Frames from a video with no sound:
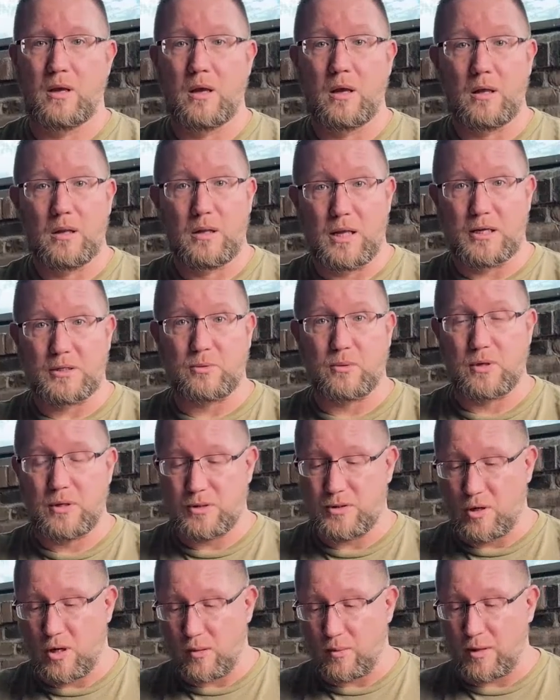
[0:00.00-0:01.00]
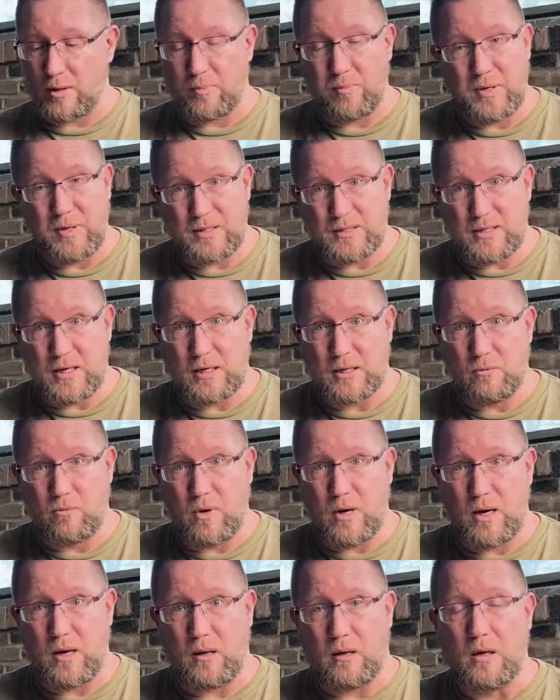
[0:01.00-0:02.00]
Next we're going to talk about the Picatinny
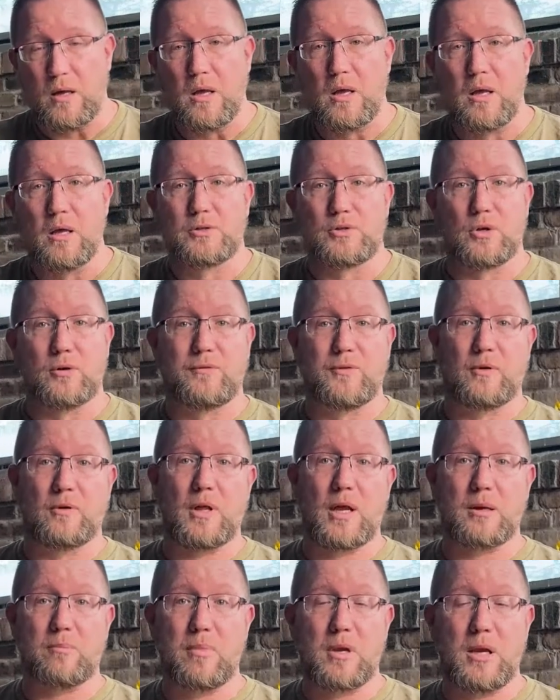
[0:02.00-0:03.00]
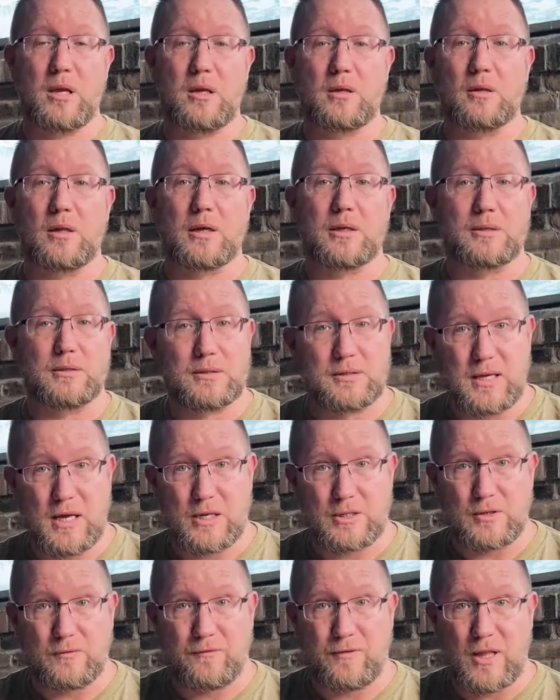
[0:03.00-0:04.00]
rail. So if you're like me and you like to attach a
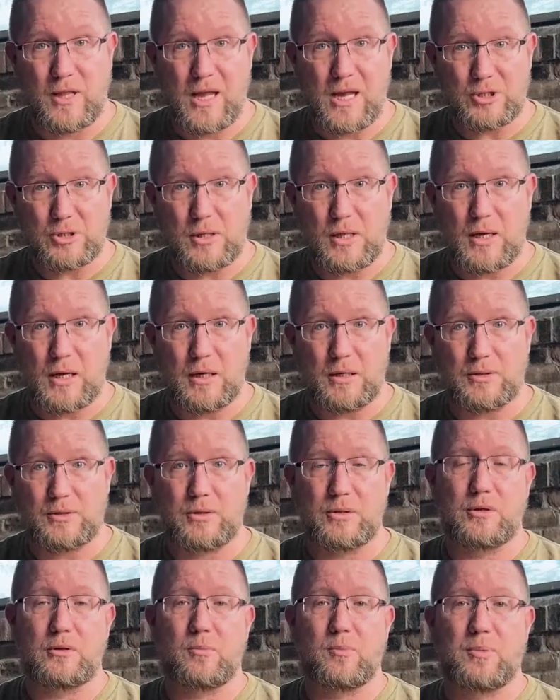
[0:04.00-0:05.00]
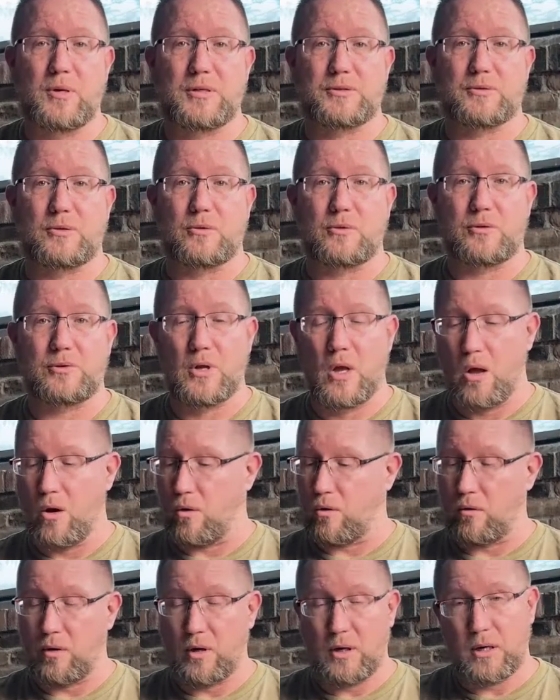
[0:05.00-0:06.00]
flashlight to your pistols
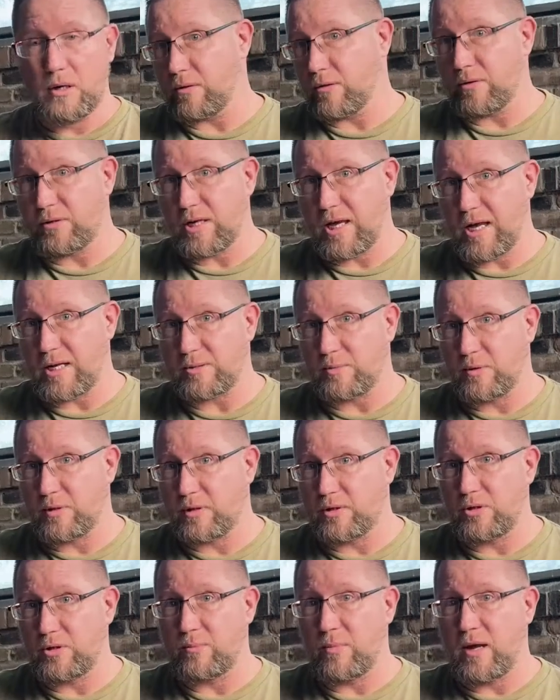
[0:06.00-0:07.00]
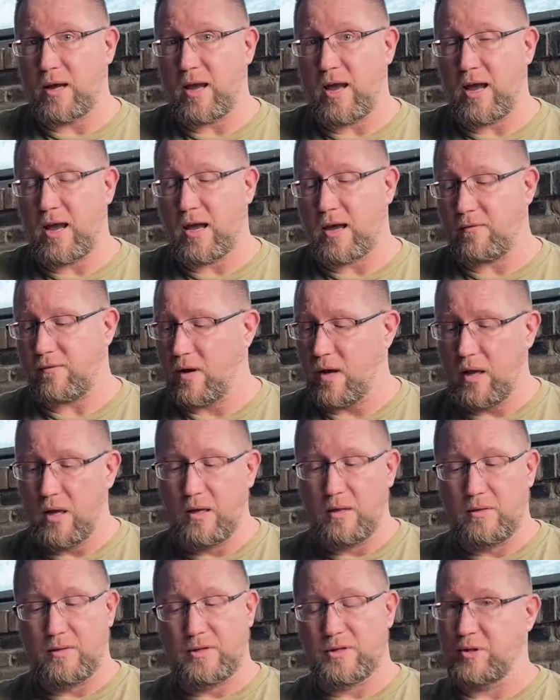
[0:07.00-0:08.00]
or any other attachment that you may have,
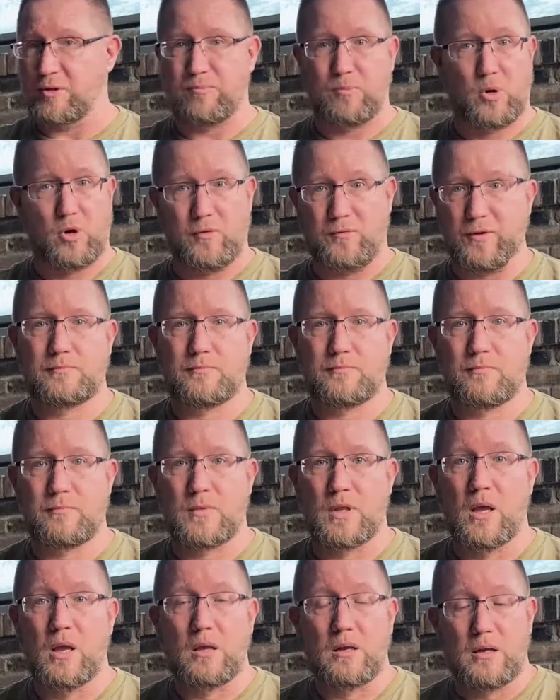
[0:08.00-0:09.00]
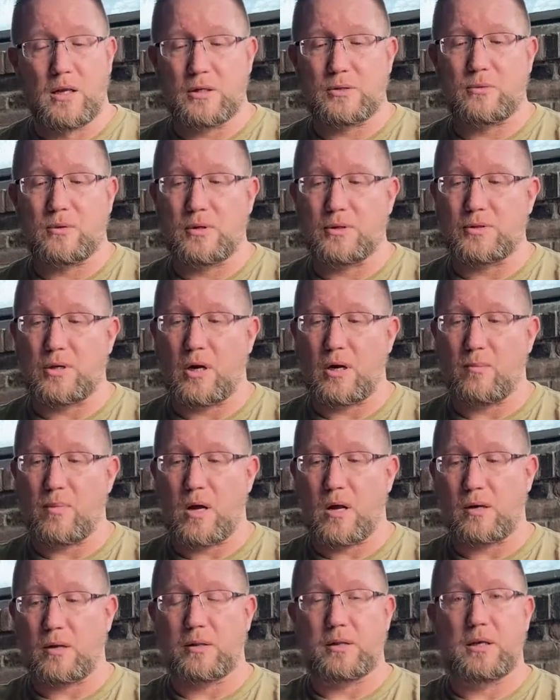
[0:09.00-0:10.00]
this is perfect. Next we're going to talk
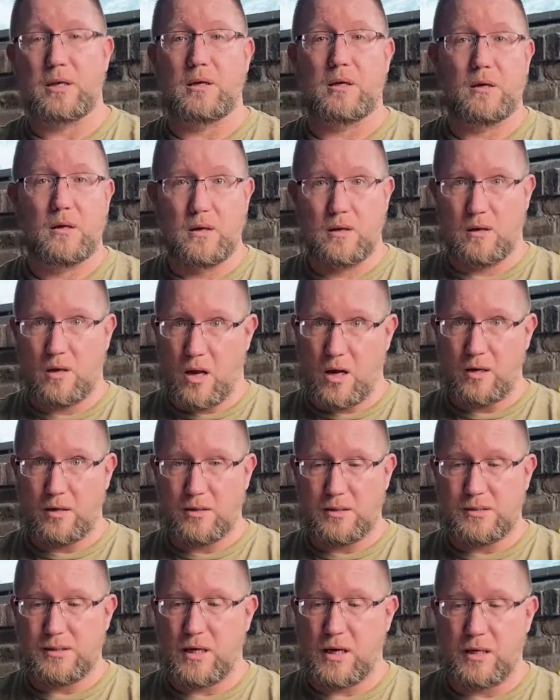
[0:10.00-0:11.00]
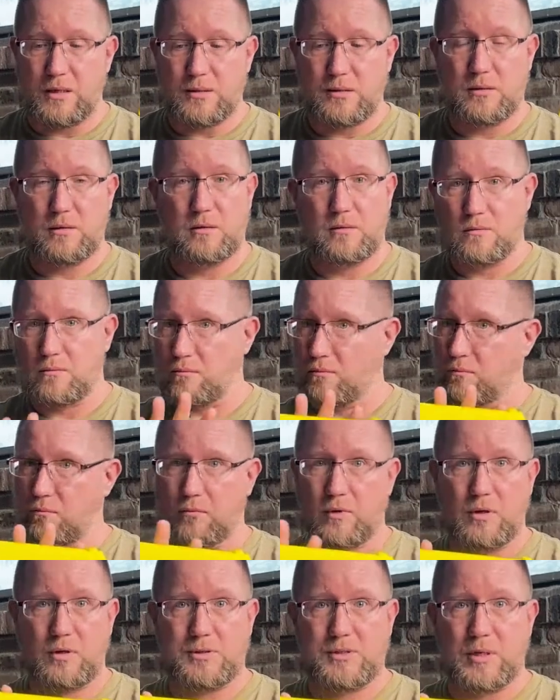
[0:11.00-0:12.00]
about the iron sights.
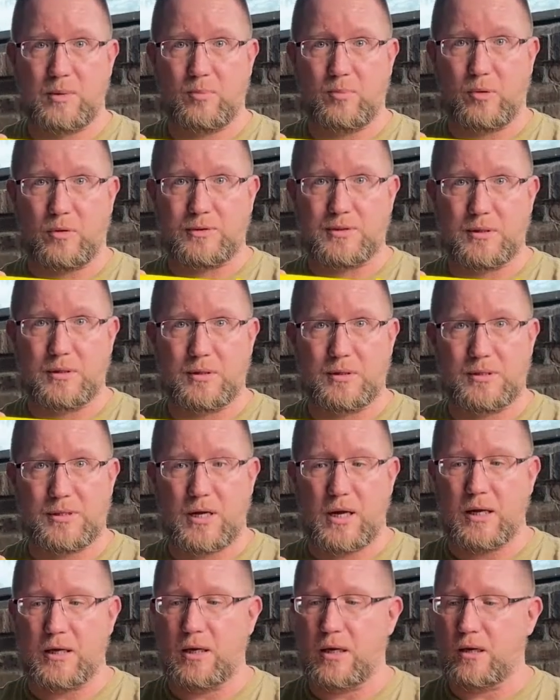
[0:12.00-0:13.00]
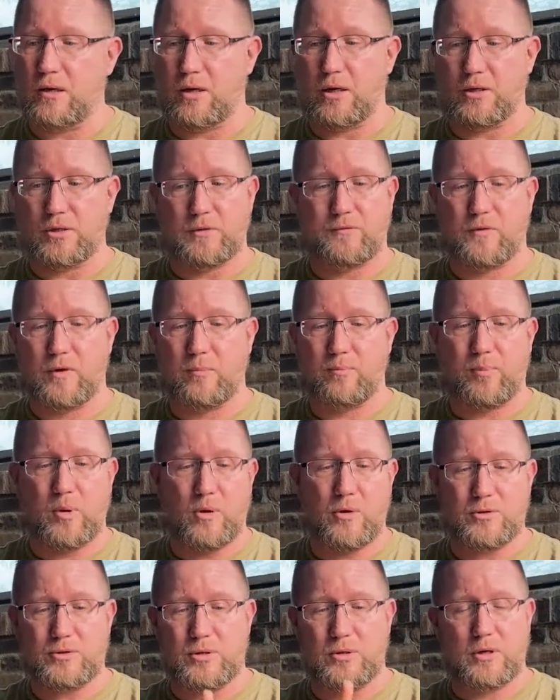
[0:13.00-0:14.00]
Real simple to sight in. You got your front
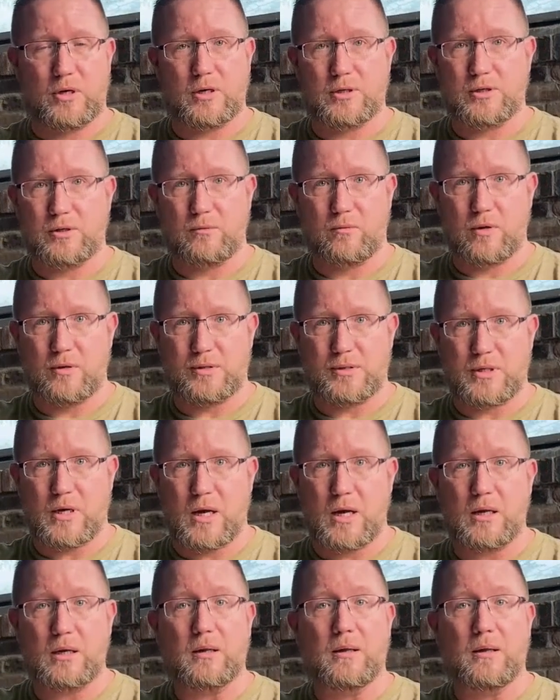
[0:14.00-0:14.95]
post, you got your rear sight,